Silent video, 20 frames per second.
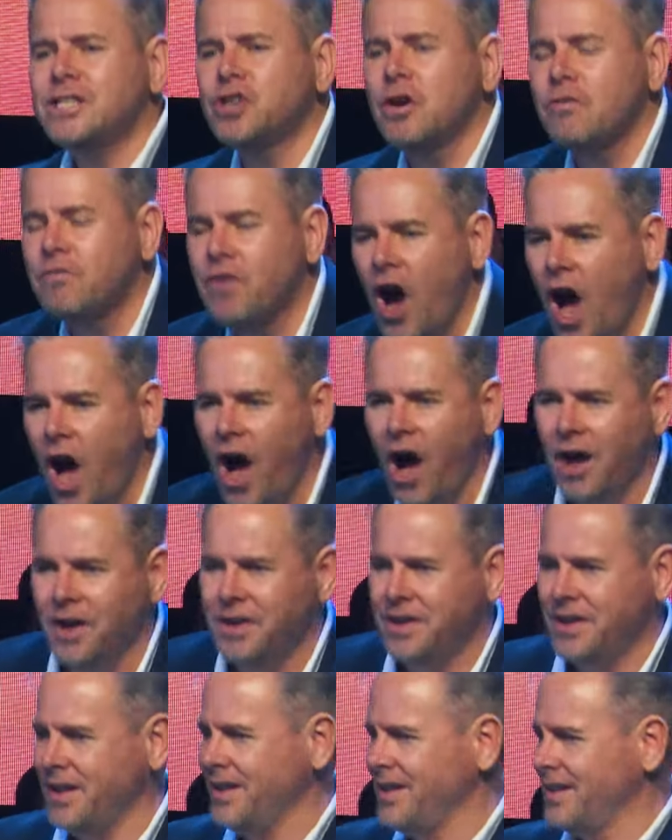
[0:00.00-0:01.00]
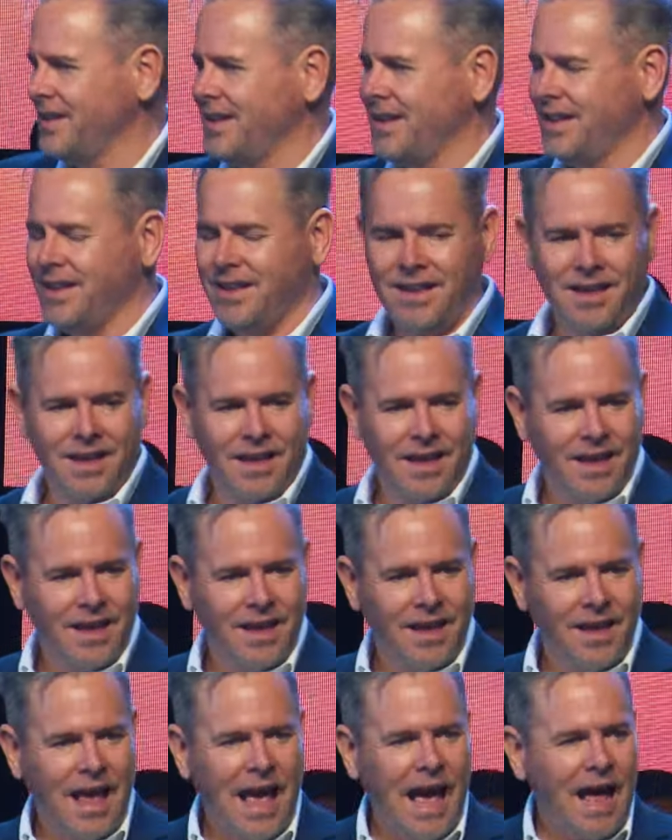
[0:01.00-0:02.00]
of God,
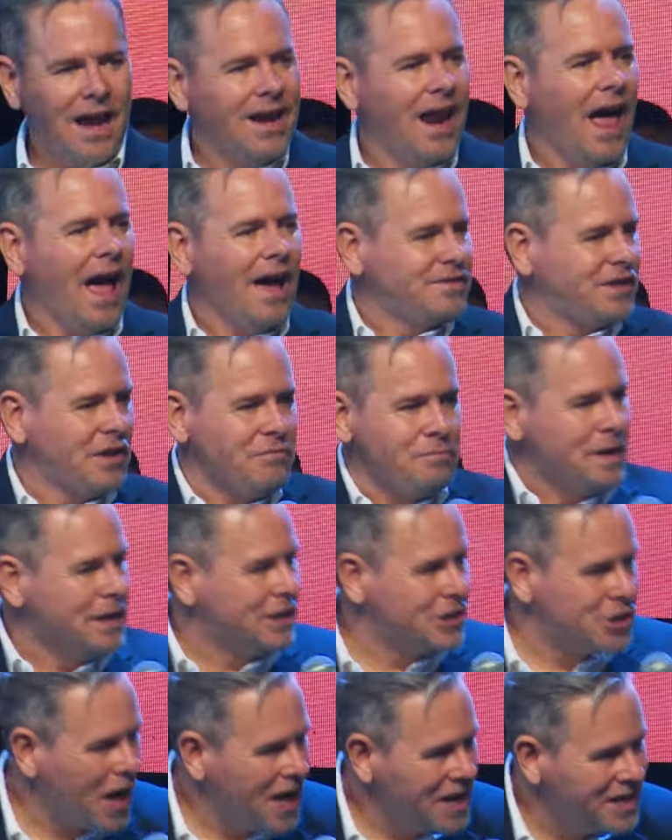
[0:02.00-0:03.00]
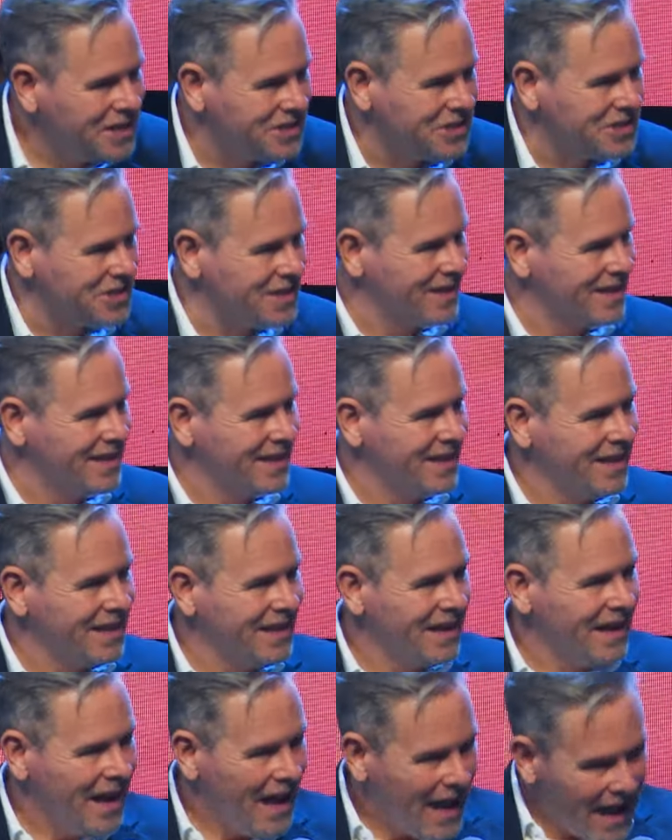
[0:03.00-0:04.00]
our lives have been changed
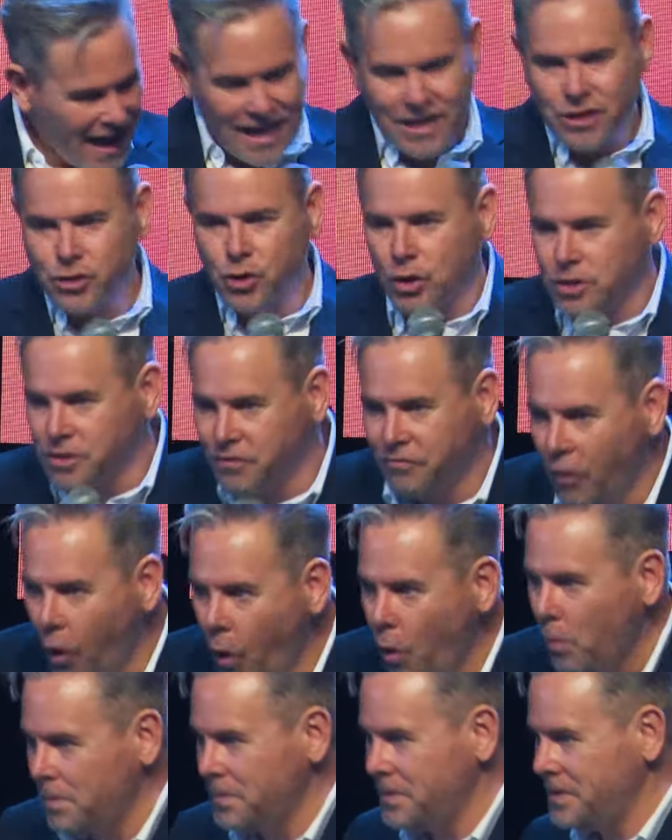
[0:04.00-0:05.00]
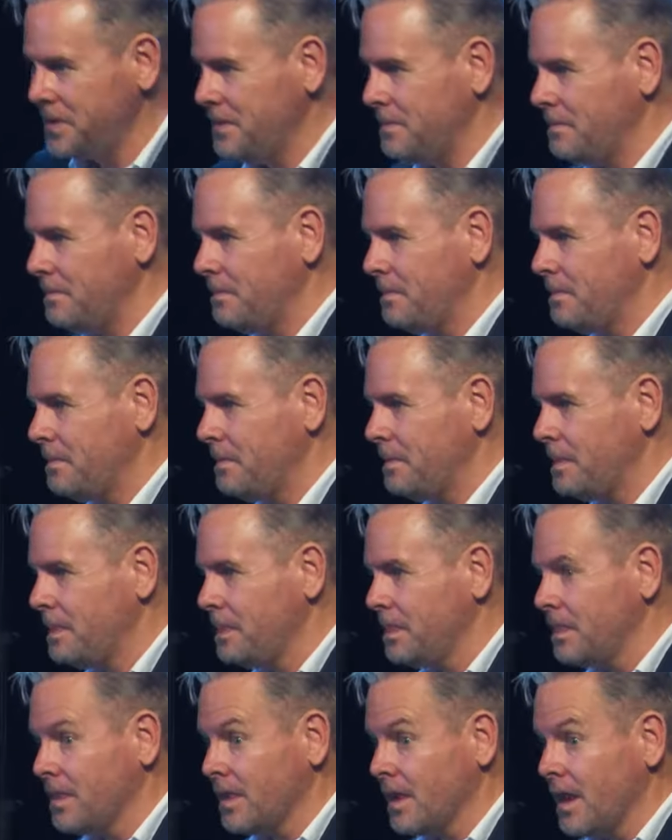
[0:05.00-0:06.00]
and transformed.
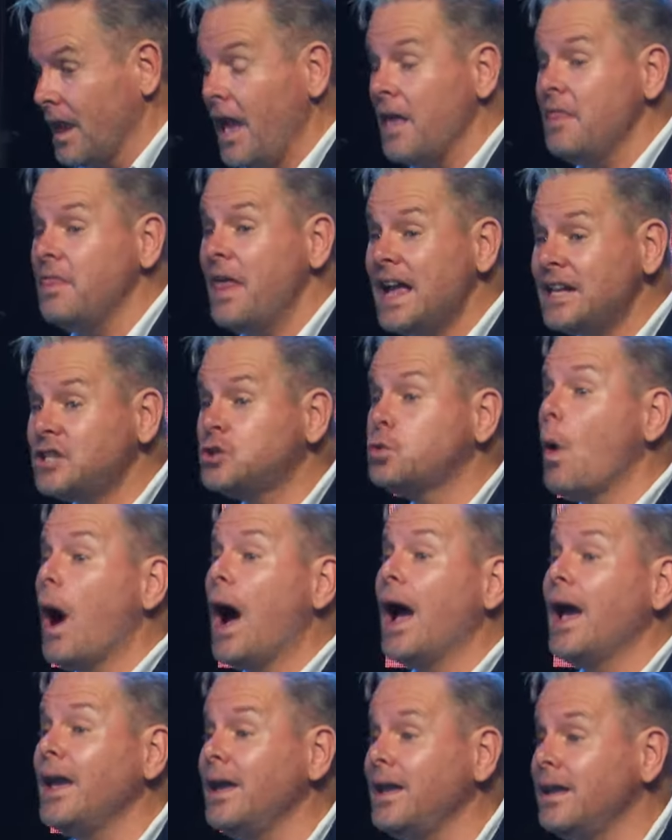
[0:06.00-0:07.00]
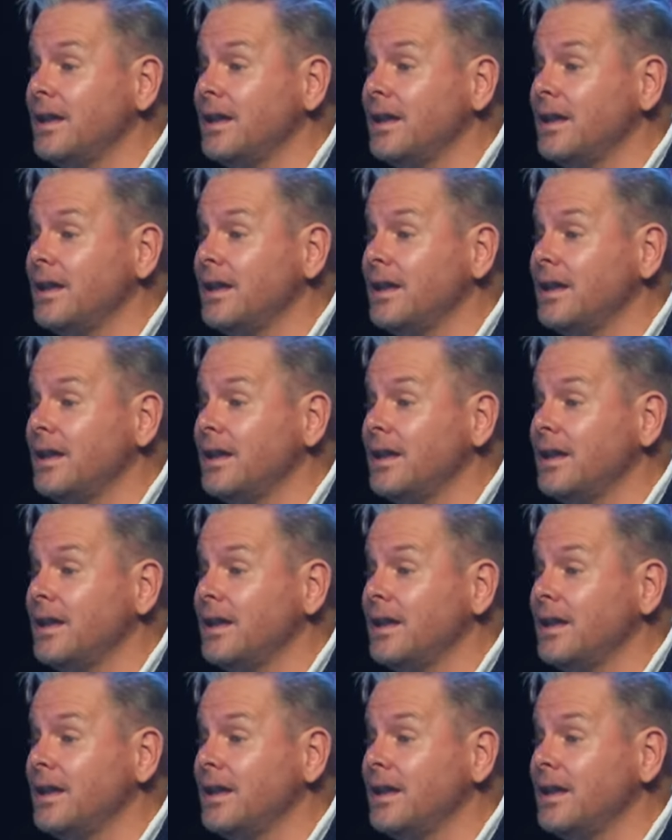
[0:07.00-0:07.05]
And that's why